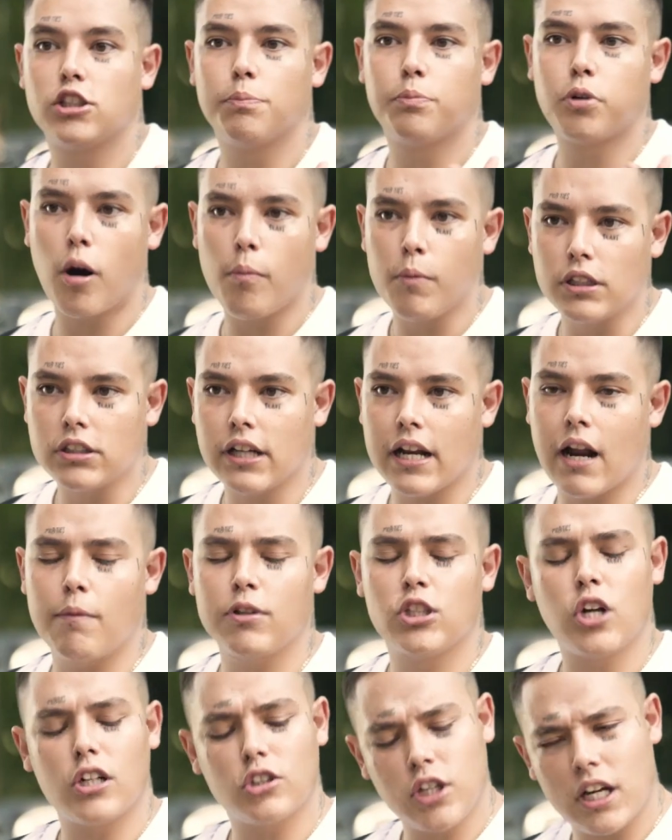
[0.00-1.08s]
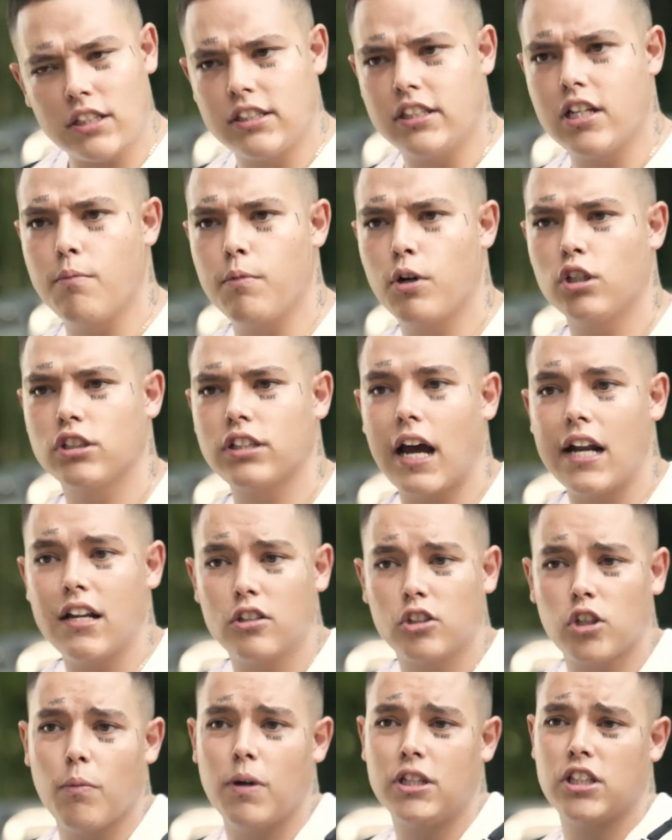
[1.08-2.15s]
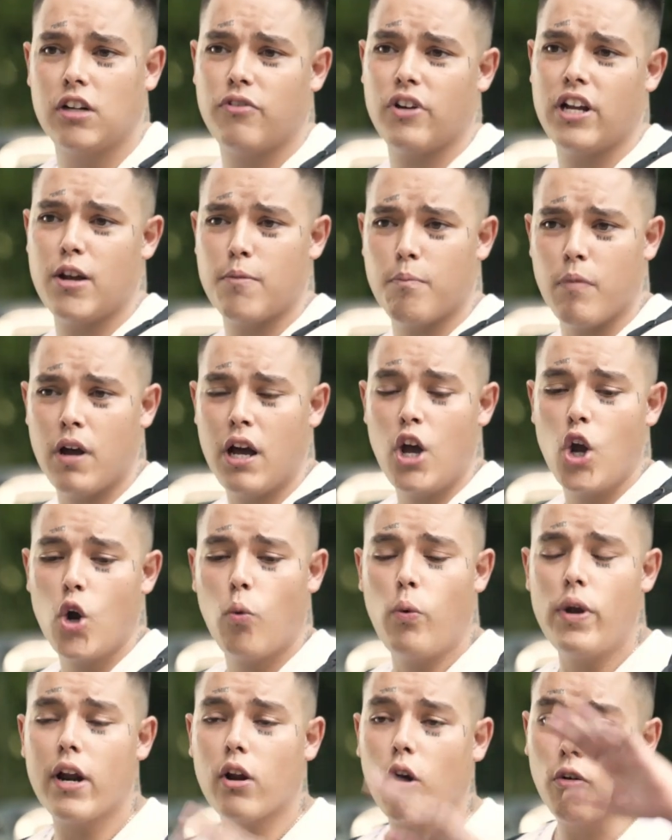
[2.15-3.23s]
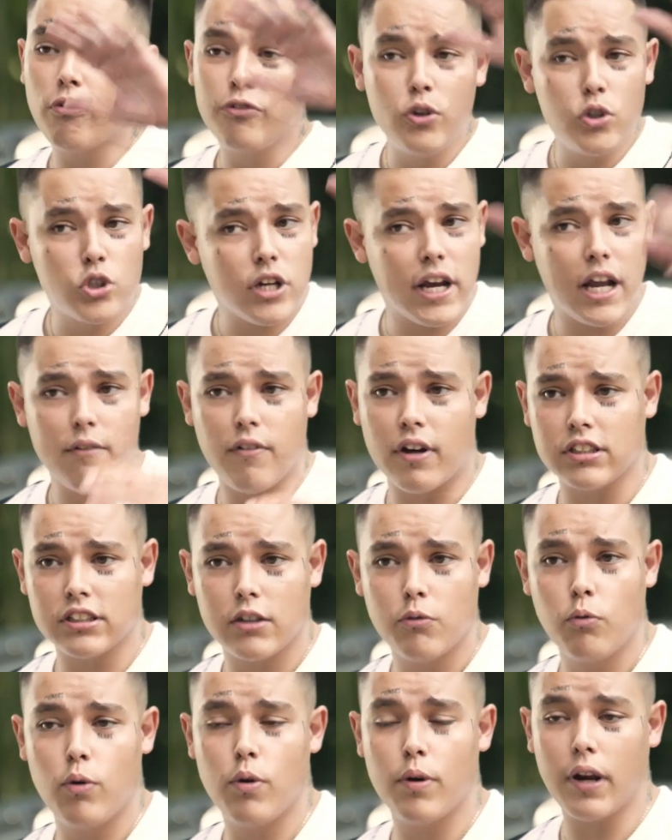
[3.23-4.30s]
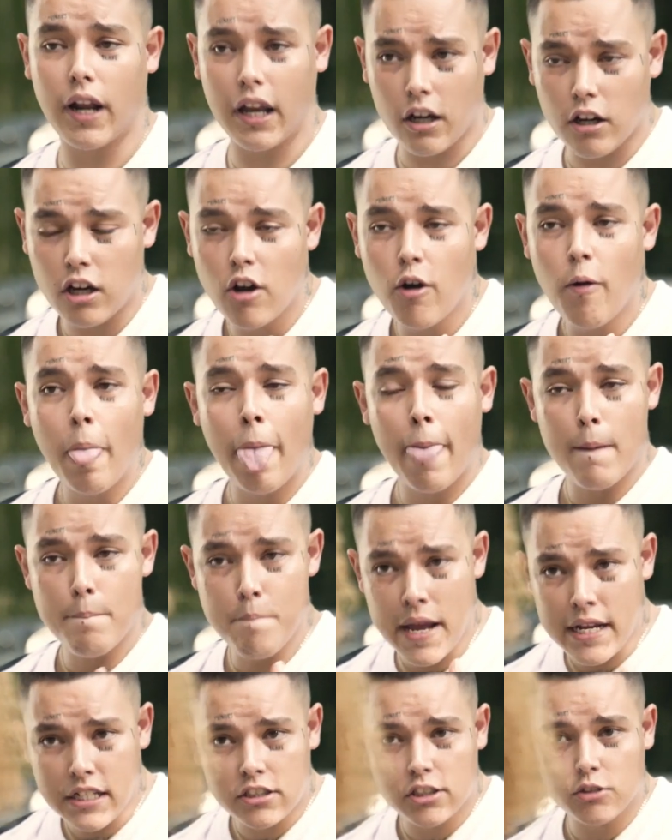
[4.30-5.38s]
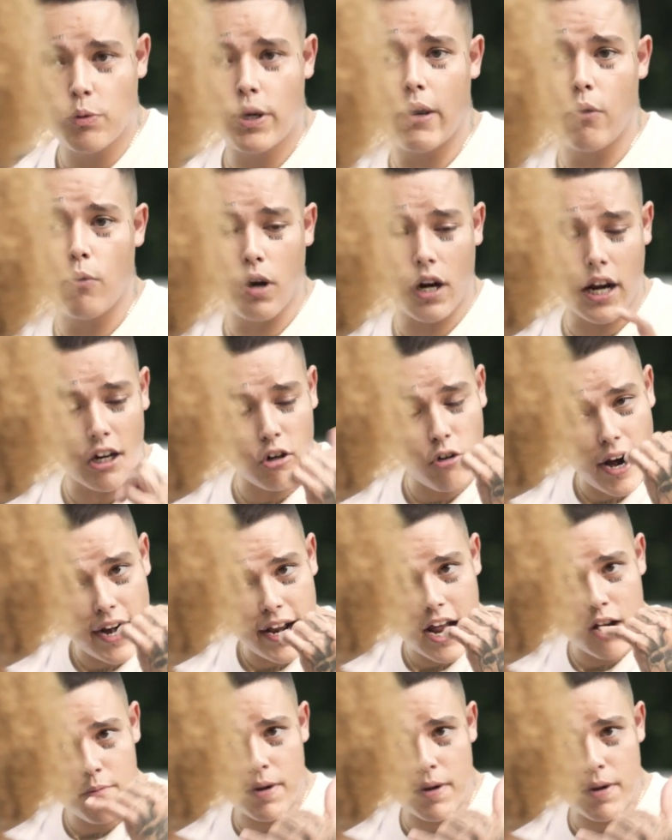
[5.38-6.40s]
the promise. And I'm trusting him, because I did some for him. Mm. We had a whole future ahead of us. We were like mates, we were like right-hand